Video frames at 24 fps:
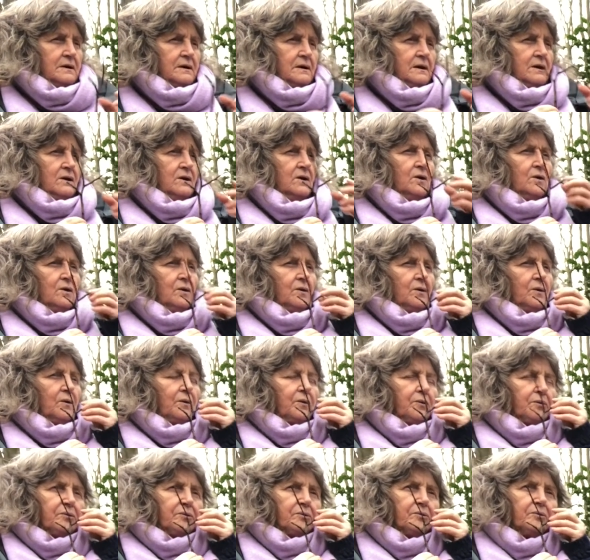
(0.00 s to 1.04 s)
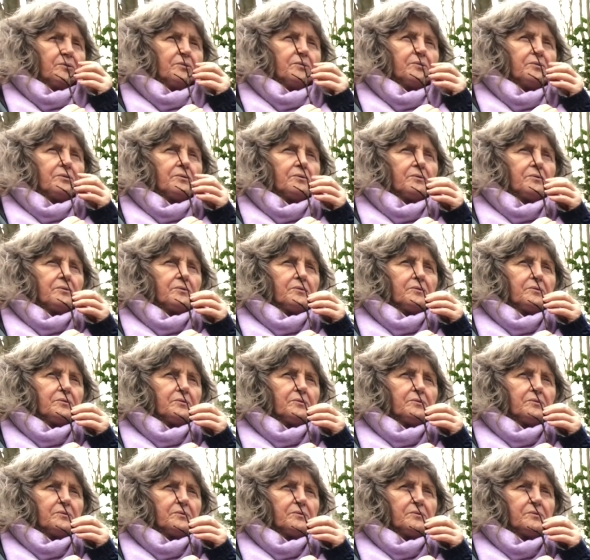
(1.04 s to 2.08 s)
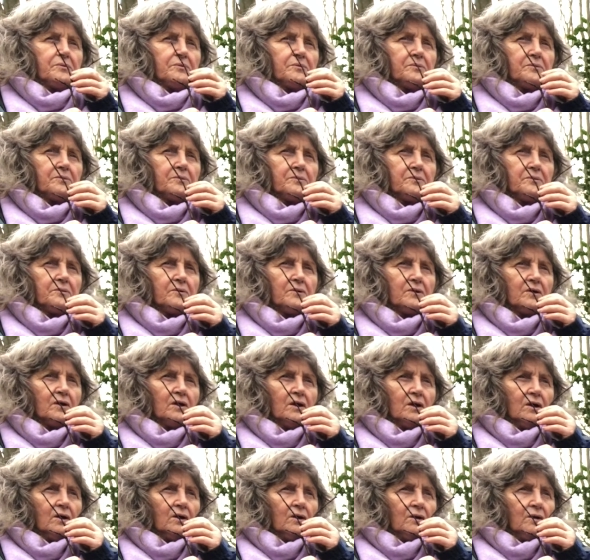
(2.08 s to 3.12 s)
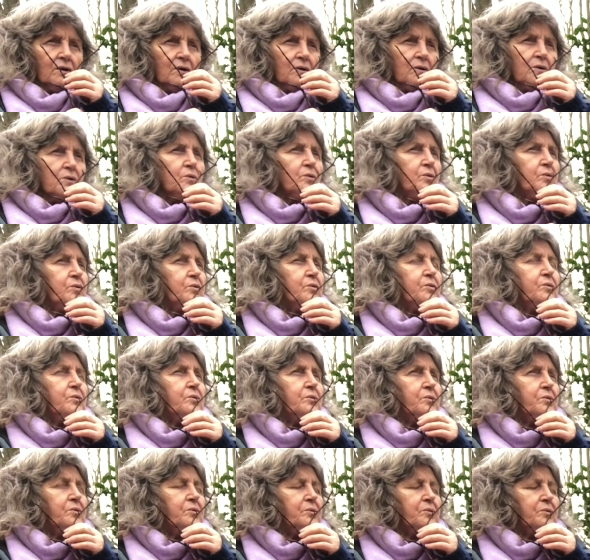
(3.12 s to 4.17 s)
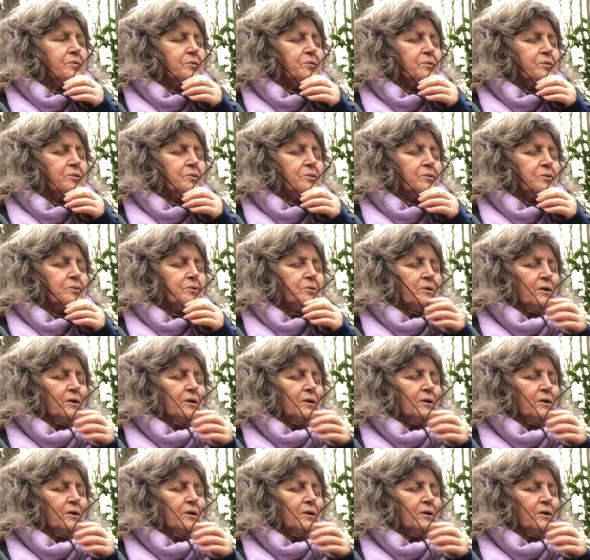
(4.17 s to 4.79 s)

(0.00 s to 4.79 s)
(silence)